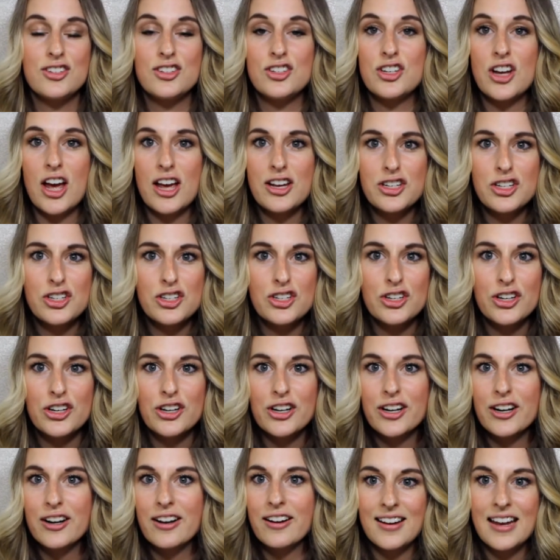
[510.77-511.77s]

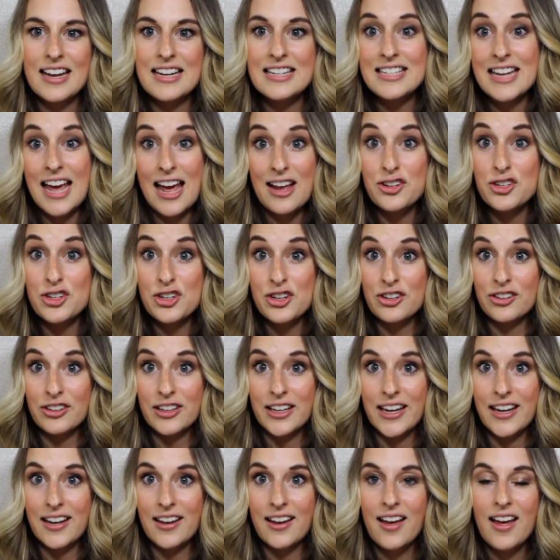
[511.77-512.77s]
gesture
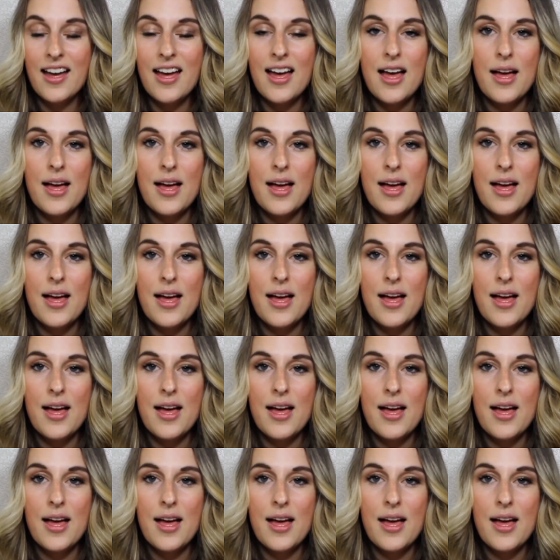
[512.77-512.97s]
intentionally.